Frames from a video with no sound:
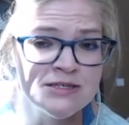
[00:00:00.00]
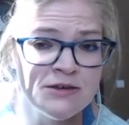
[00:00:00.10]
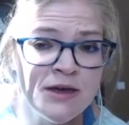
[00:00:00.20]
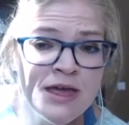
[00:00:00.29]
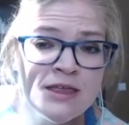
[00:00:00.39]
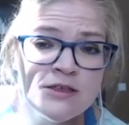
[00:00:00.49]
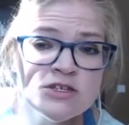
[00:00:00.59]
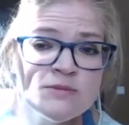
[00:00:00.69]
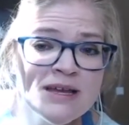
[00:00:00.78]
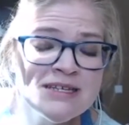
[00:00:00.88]
So
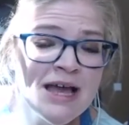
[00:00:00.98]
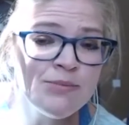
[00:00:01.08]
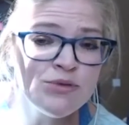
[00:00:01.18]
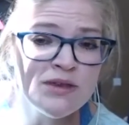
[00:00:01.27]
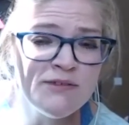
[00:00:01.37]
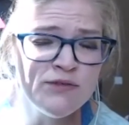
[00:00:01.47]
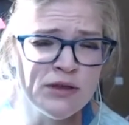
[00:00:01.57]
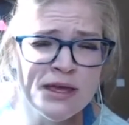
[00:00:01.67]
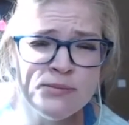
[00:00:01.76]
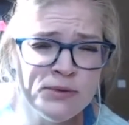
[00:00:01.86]
those are my top three. If you're
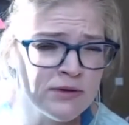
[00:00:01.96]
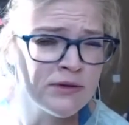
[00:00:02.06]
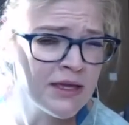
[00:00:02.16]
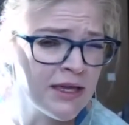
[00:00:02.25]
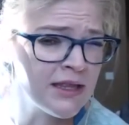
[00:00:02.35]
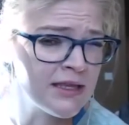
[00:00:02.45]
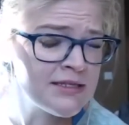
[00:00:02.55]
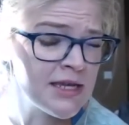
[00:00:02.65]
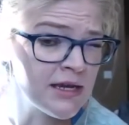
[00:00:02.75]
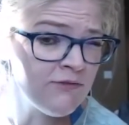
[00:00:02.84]
like purely in the
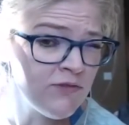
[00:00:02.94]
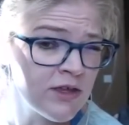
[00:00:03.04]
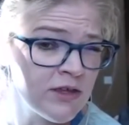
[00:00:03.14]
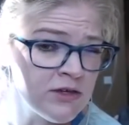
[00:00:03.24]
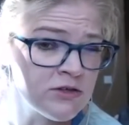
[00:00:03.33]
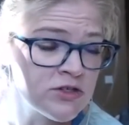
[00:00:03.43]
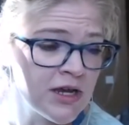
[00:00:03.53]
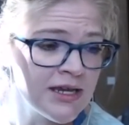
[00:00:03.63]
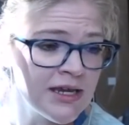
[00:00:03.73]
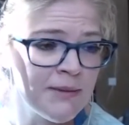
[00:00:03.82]
data field and you're
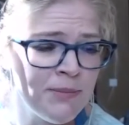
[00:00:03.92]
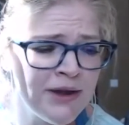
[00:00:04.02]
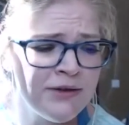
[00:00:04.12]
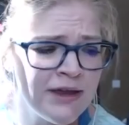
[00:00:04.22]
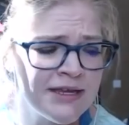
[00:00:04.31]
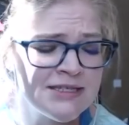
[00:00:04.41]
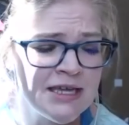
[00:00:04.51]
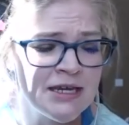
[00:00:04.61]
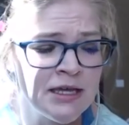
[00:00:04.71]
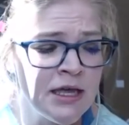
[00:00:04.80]
trying to get better at
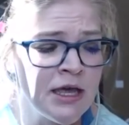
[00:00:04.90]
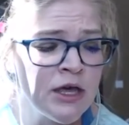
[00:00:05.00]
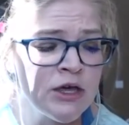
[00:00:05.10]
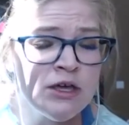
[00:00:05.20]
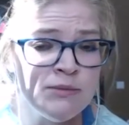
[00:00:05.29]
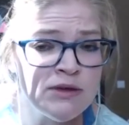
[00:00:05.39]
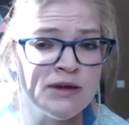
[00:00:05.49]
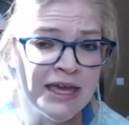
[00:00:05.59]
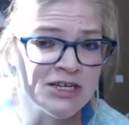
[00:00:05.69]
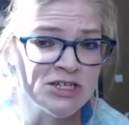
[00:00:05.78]
data
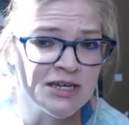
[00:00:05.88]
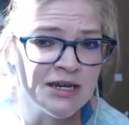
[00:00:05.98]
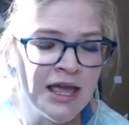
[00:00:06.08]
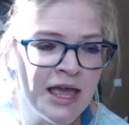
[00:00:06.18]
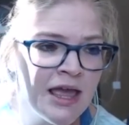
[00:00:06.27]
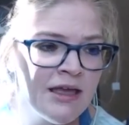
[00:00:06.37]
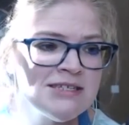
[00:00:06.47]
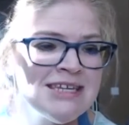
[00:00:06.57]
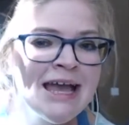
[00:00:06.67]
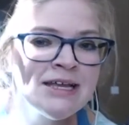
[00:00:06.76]
communication.
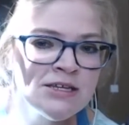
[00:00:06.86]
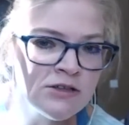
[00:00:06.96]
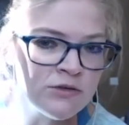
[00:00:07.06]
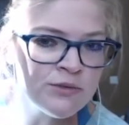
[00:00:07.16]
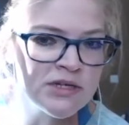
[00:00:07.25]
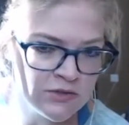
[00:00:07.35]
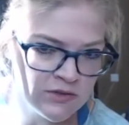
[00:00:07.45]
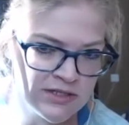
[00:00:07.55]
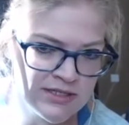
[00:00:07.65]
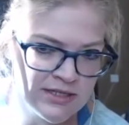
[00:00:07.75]
Technical
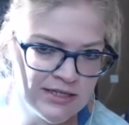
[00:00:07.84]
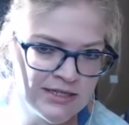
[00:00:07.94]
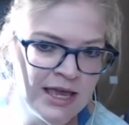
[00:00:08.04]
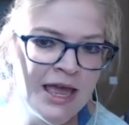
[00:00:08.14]
resources.